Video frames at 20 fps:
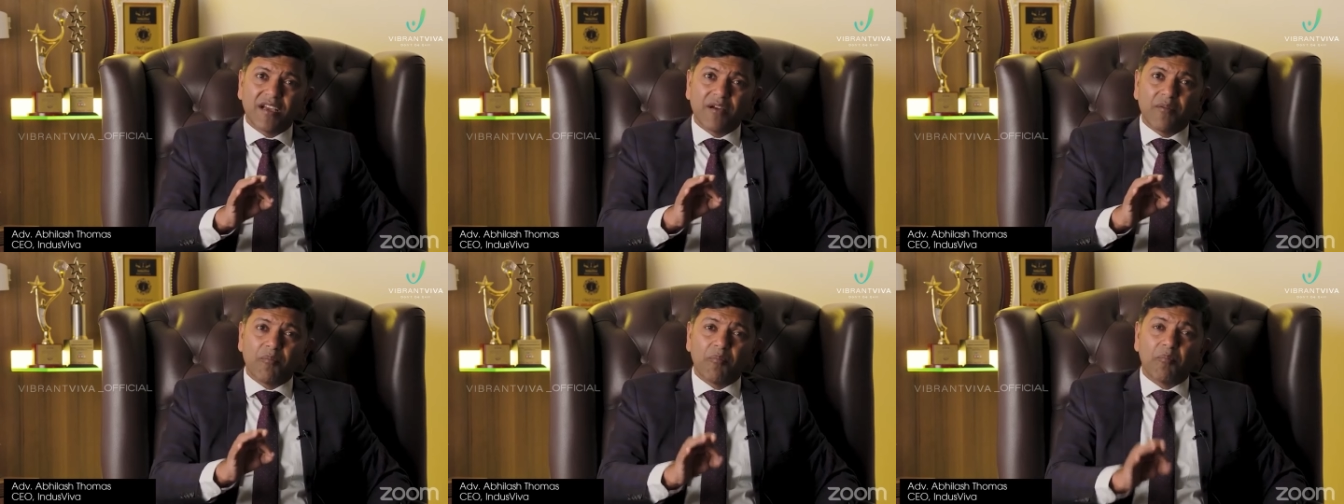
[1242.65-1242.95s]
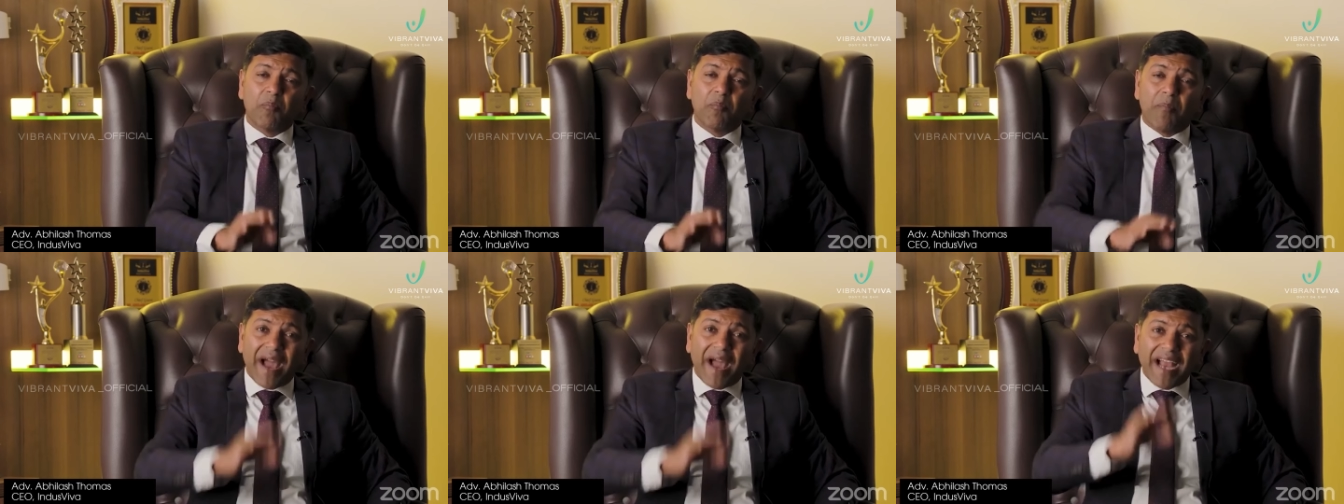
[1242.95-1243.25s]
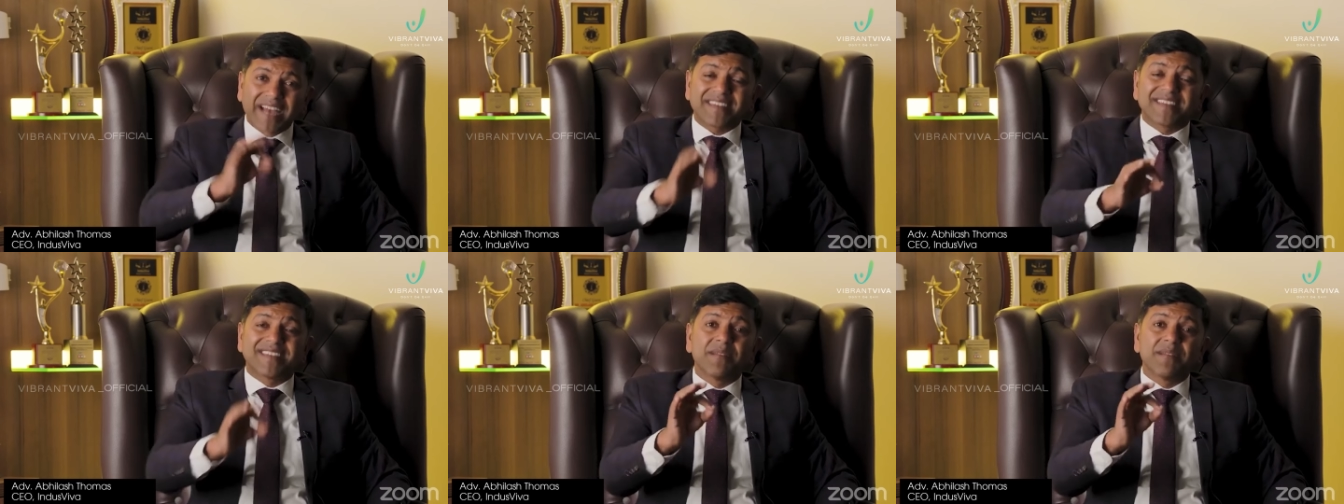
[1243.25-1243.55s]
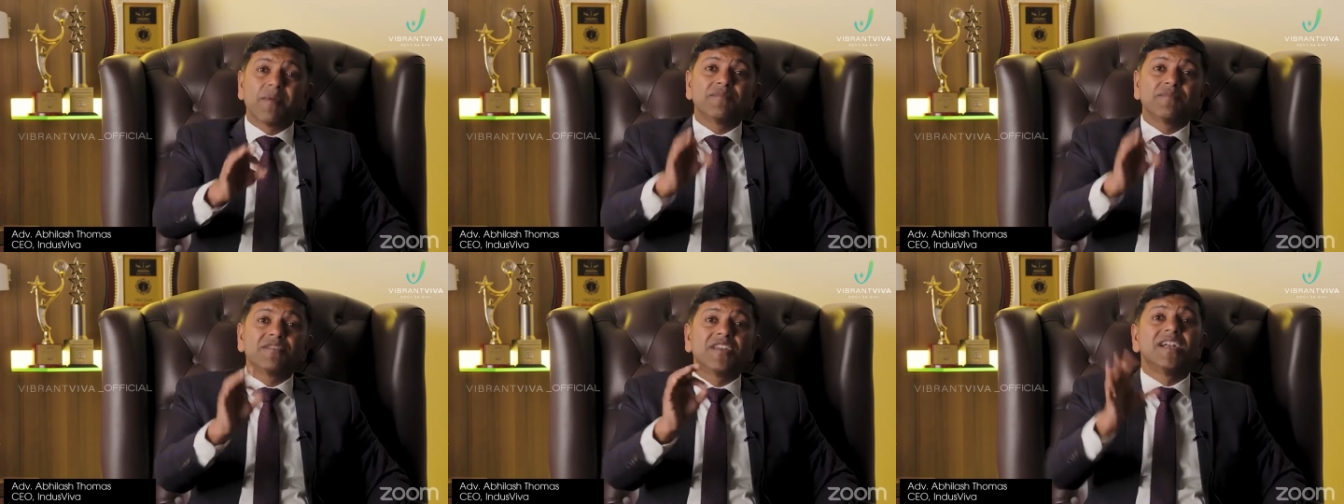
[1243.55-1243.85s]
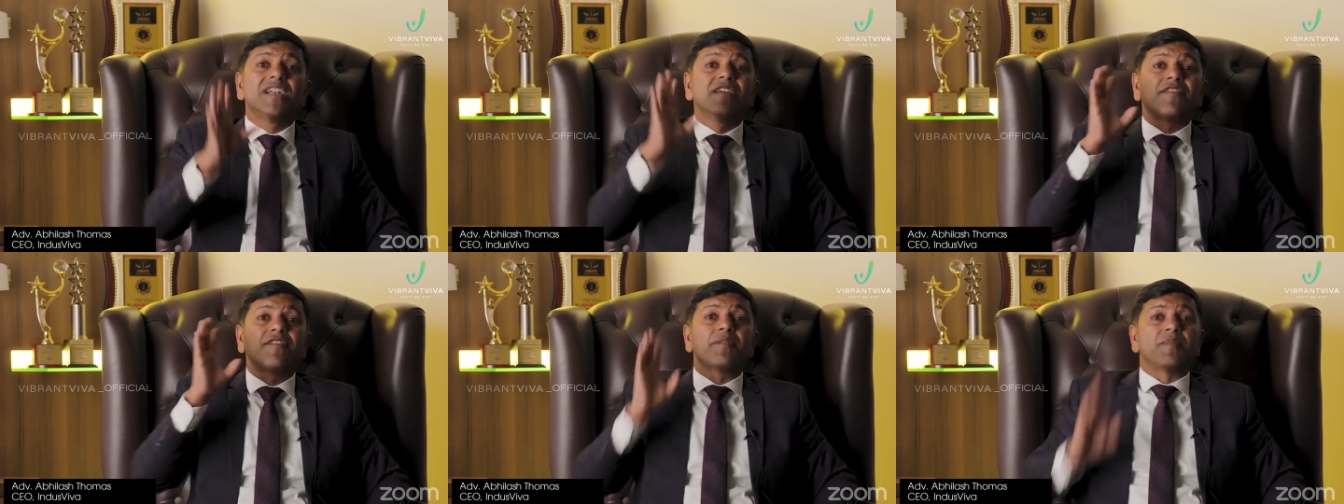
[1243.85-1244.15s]
maximum
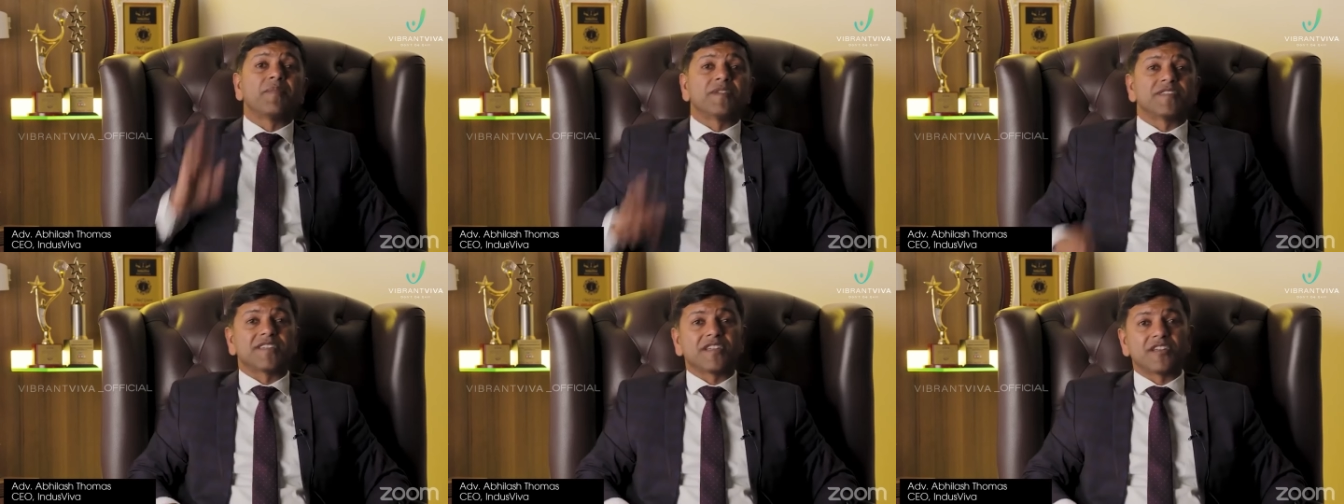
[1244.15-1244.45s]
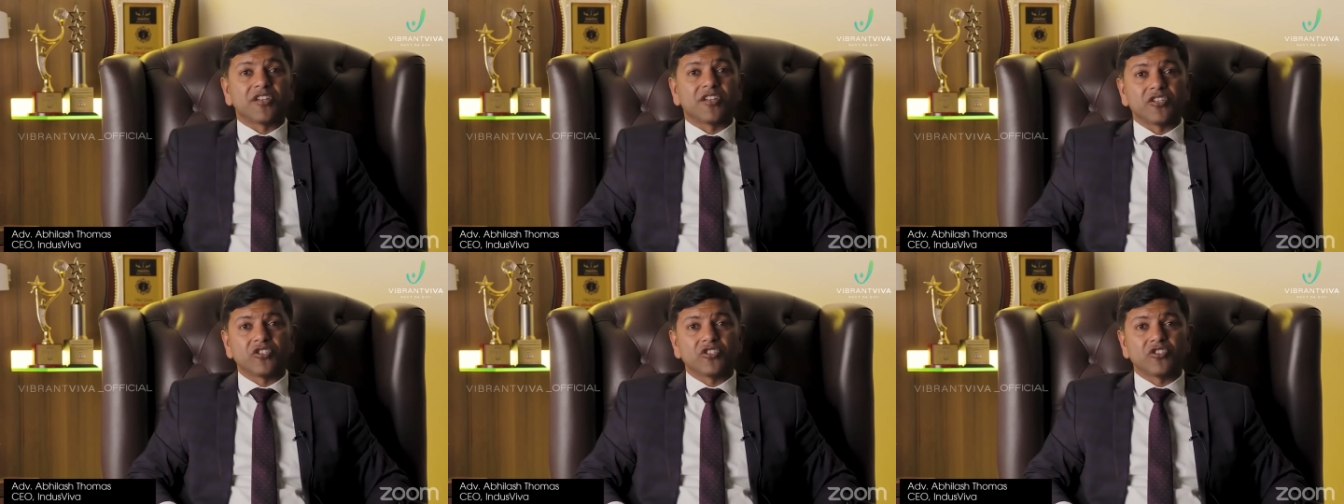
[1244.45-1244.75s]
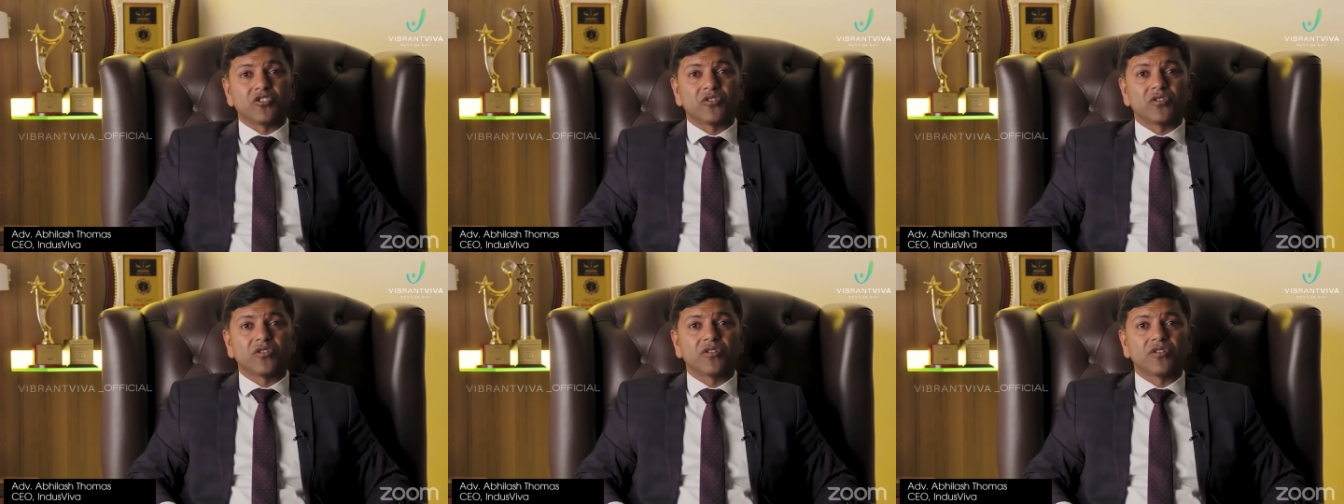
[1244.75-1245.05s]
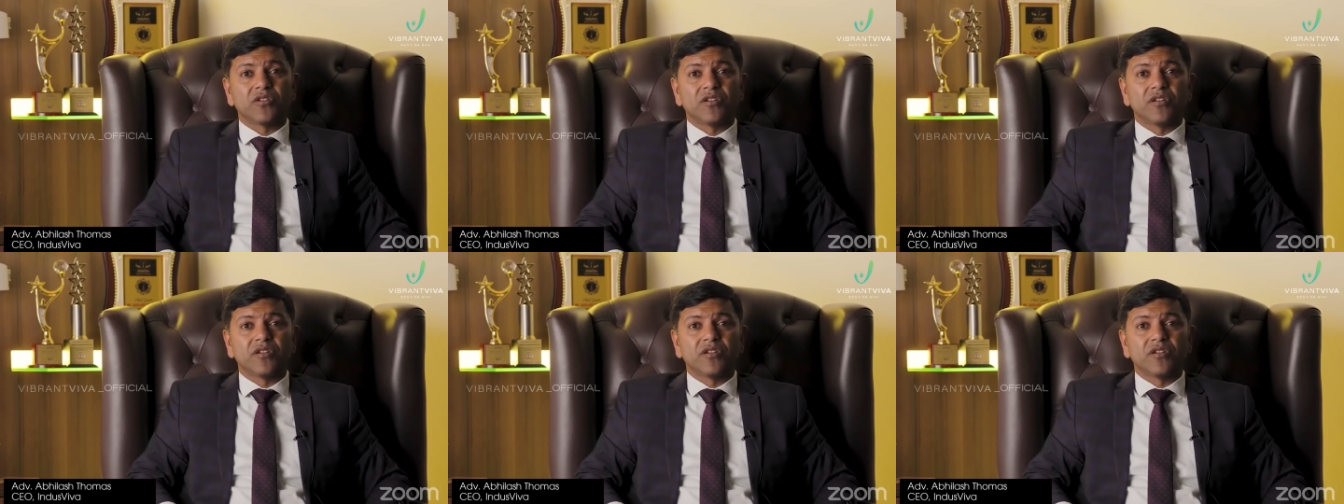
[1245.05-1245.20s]
35 percentage.